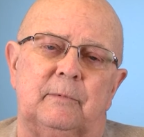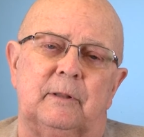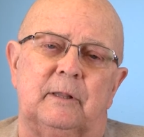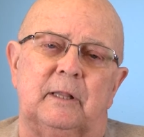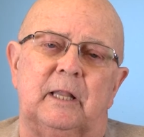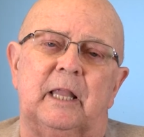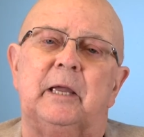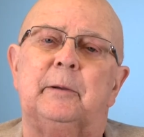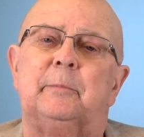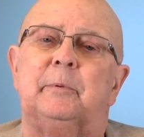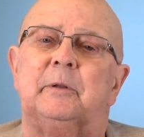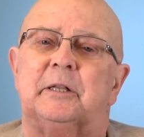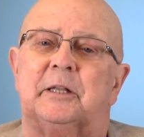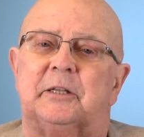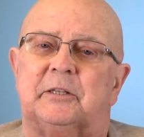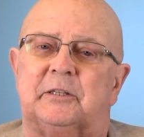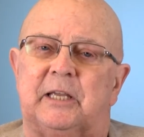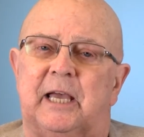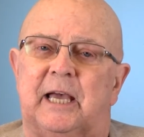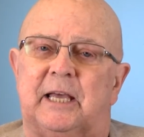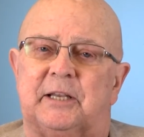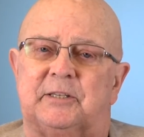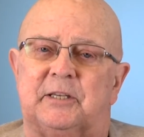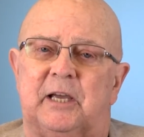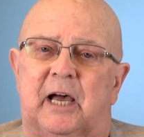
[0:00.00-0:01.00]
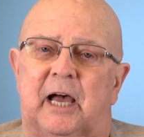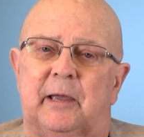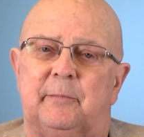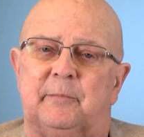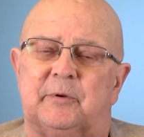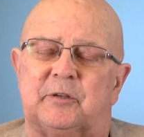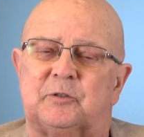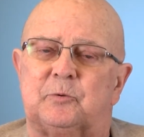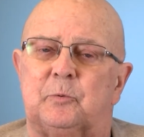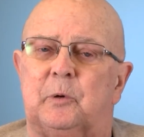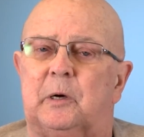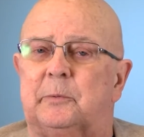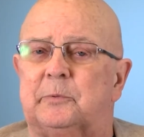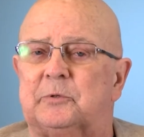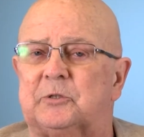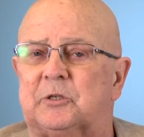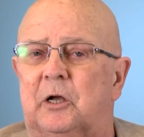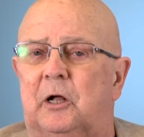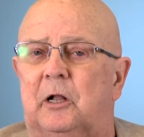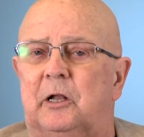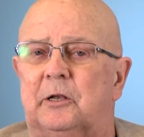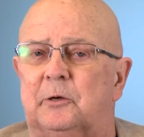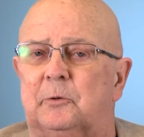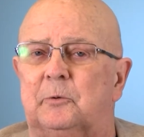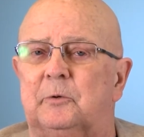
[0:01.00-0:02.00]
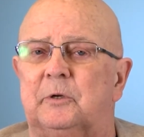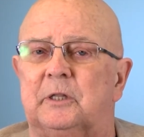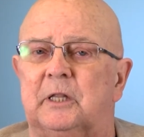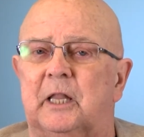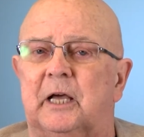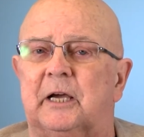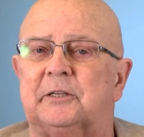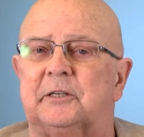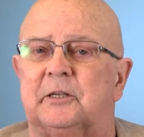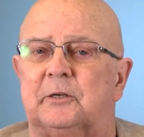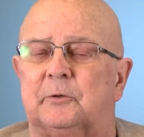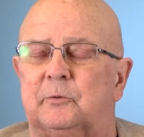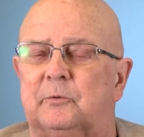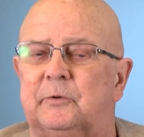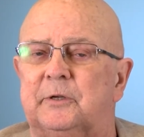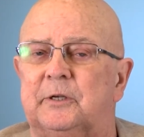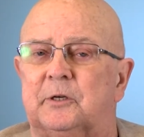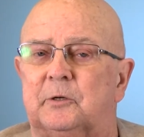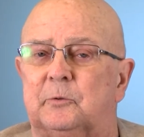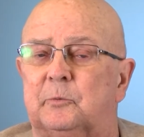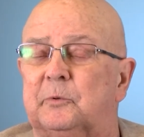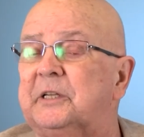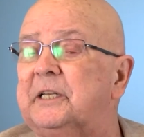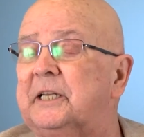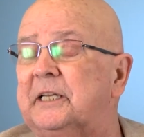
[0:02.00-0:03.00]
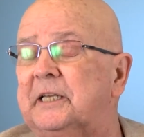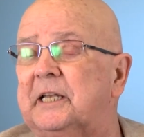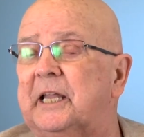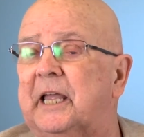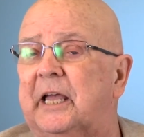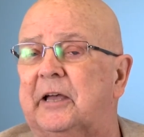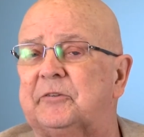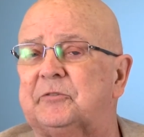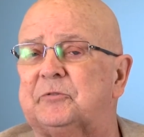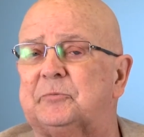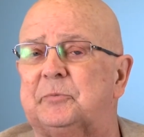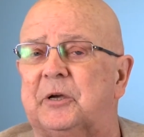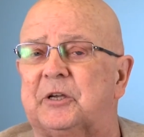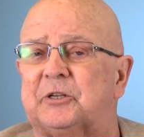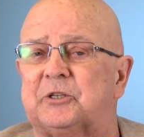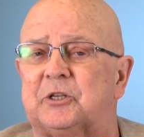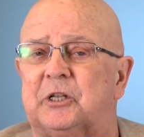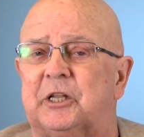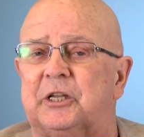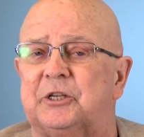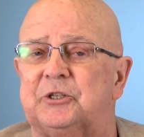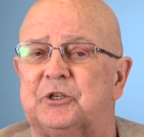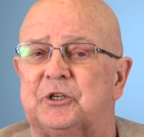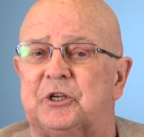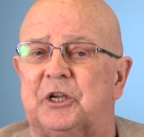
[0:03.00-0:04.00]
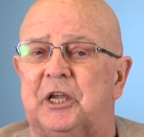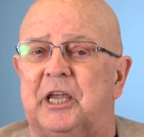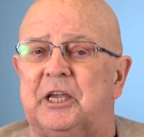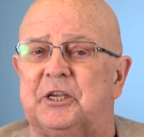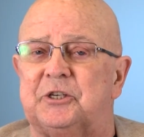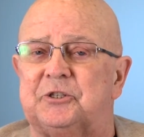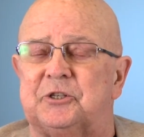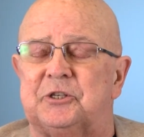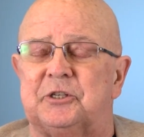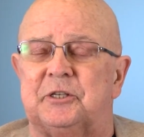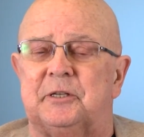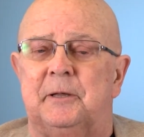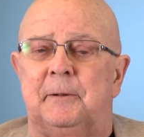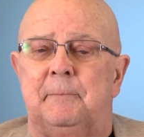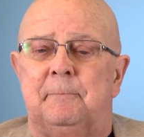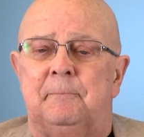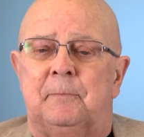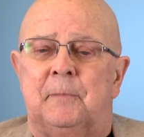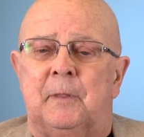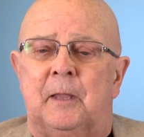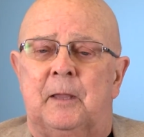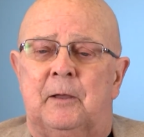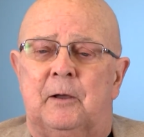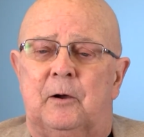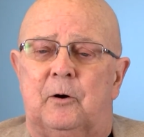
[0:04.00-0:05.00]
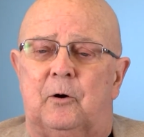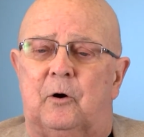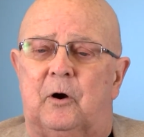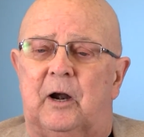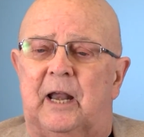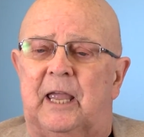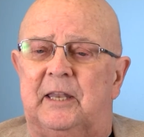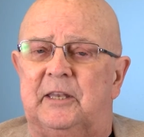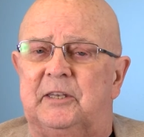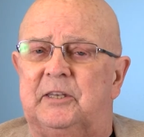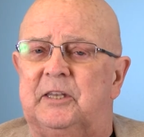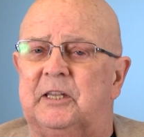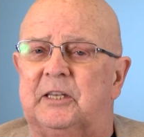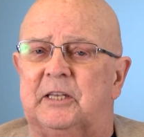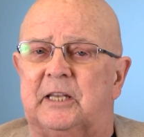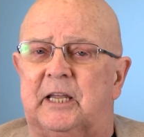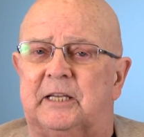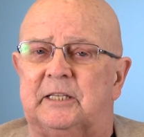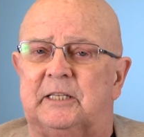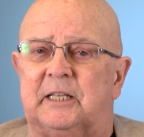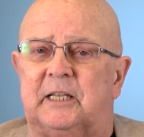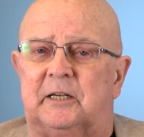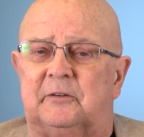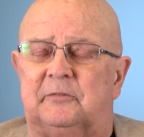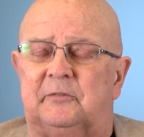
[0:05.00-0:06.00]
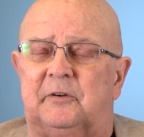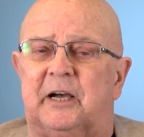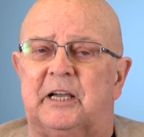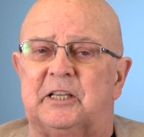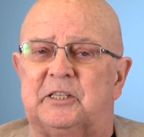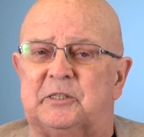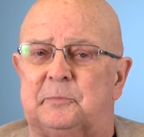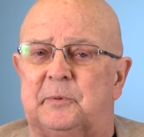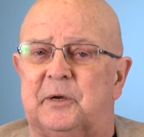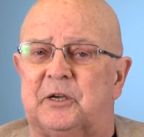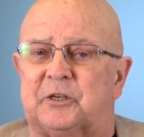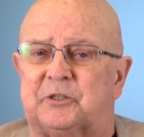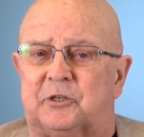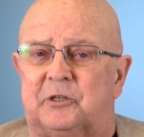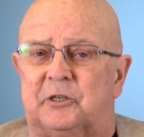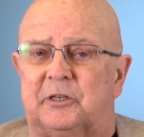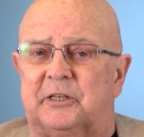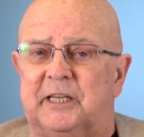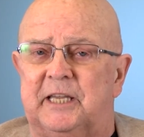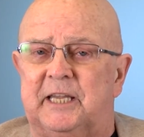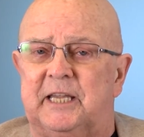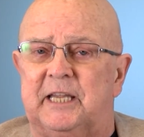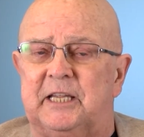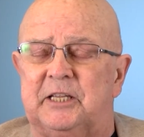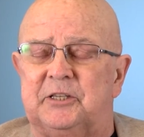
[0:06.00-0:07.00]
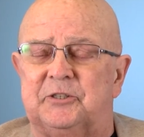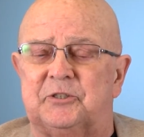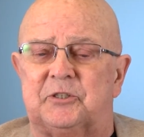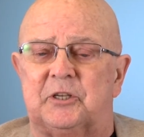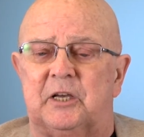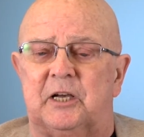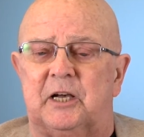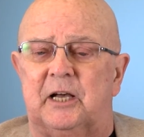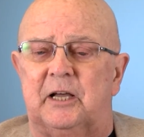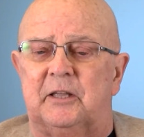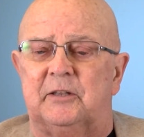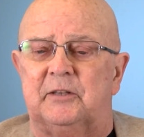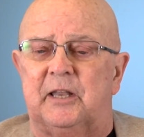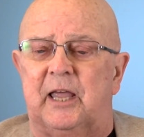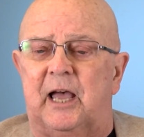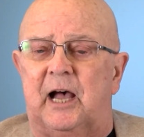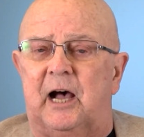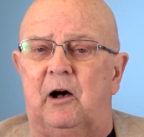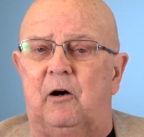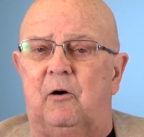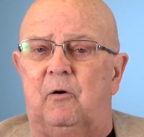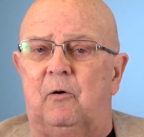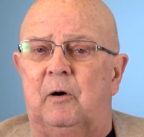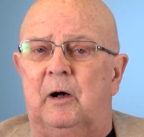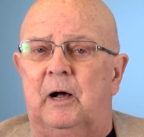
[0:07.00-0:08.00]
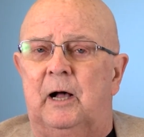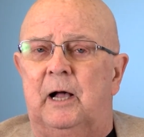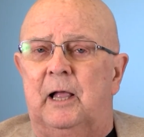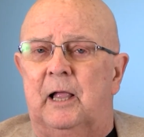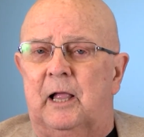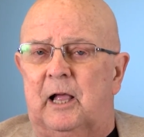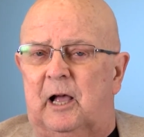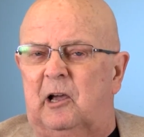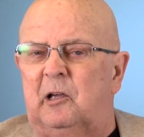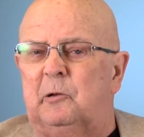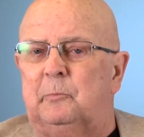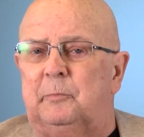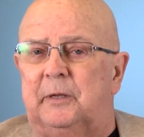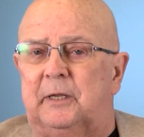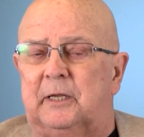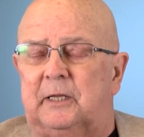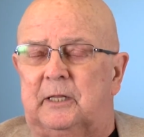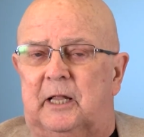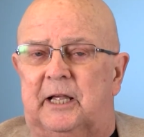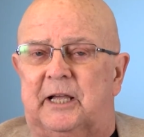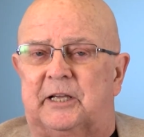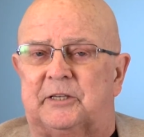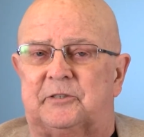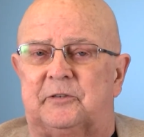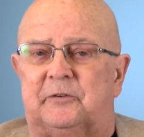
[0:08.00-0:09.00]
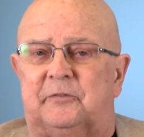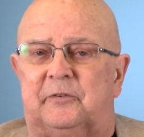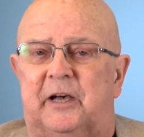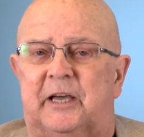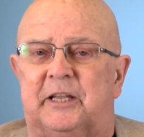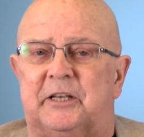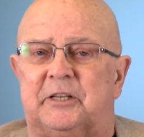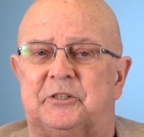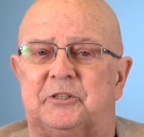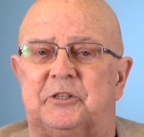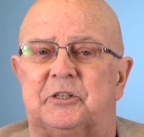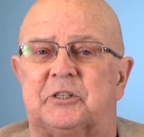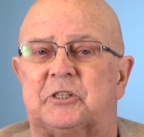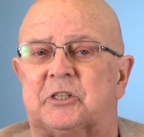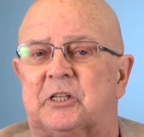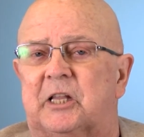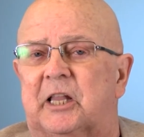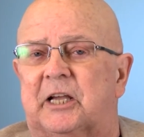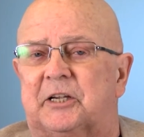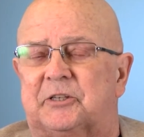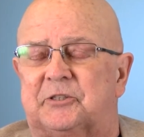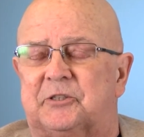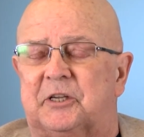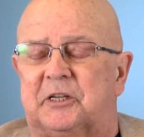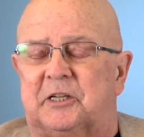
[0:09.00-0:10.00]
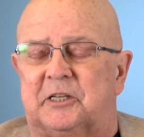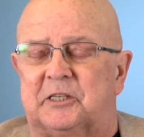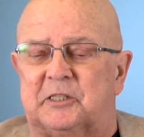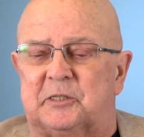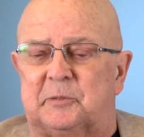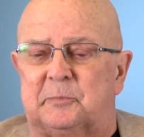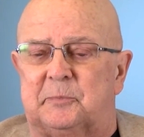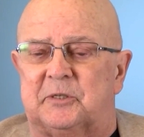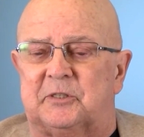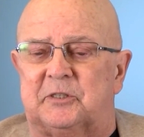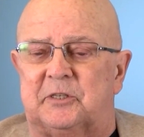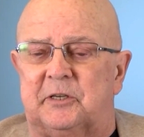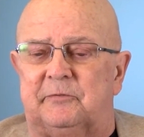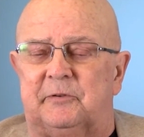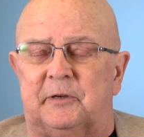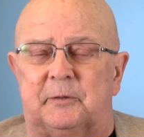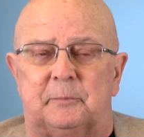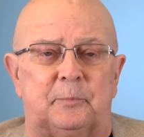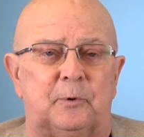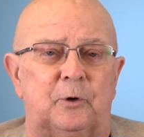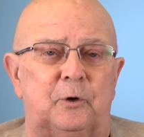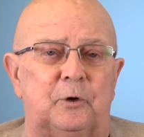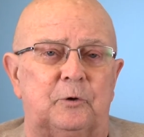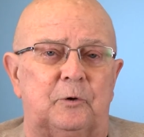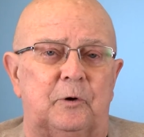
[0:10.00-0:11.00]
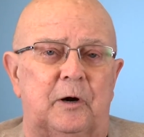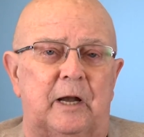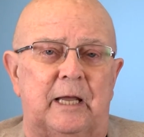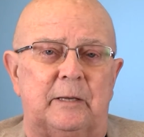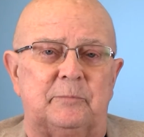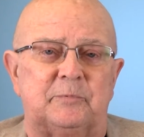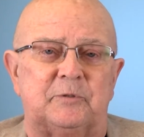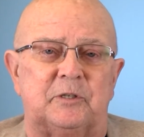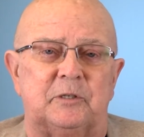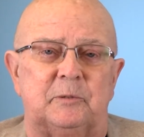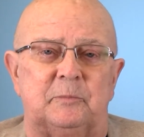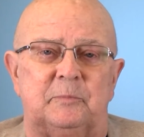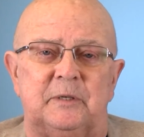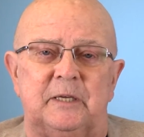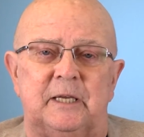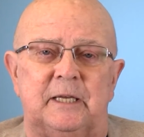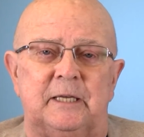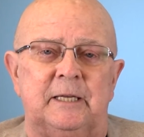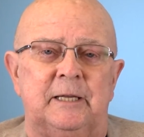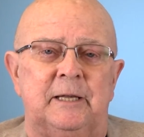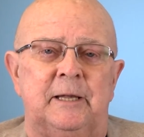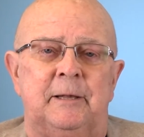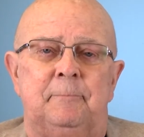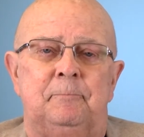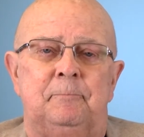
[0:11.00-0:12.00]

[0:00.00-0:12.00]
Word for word: labeled at that time as what was called a reluctant reader. We didn't have special education or didn't identify special needs. Uh, now I would be classified as dyslexic, and specific programs could be,